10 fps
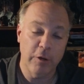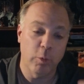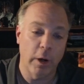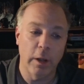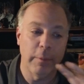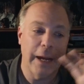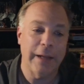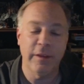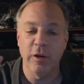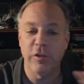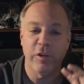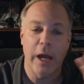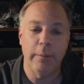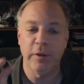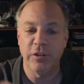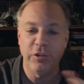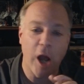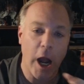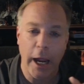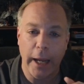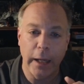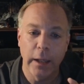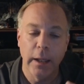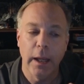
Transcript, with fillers: one of them got their time to shine